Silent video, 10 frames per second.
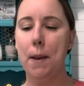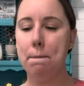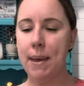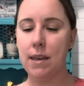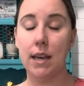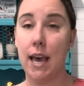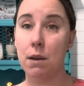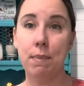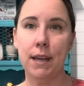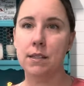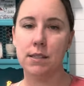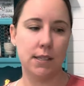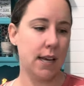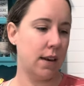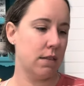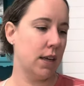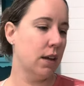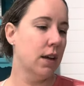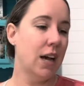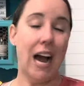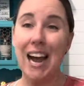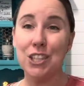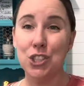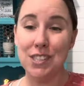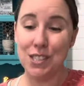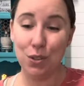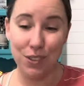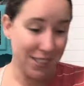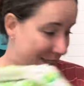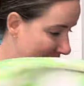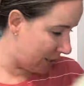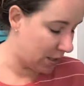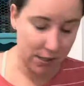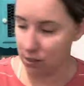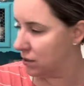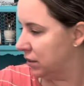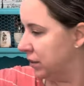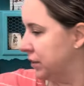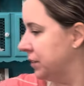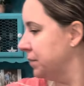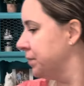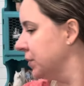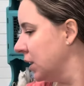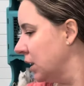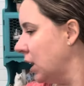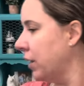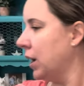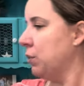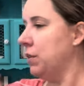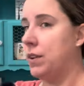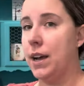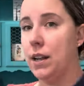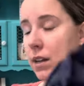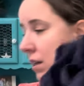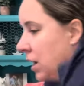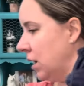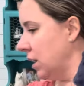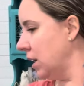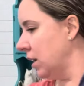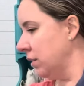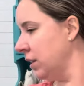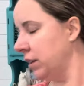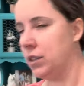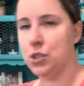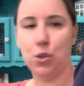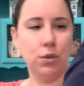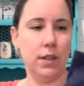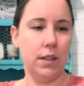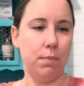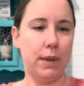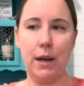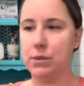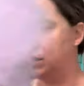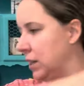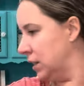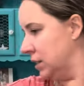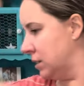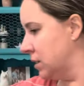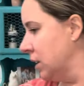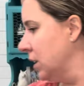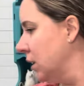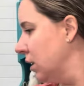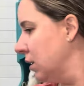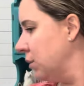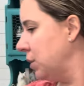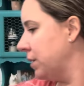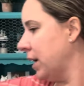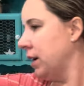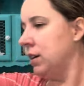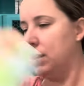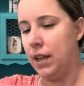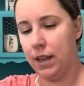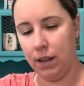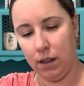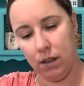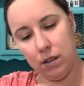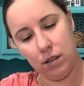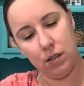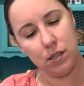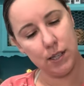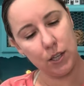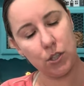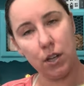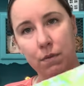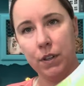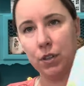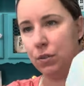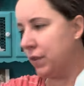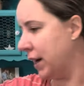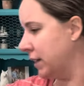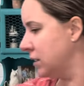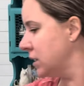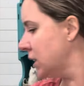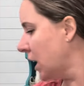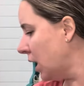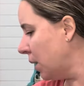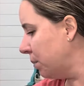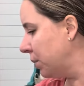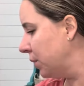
make headbands, this kind of thing. I should still list this. All right, we've got a Lilly, two Lilly blouses. We've got a, this is actually a Vineyard Vines top.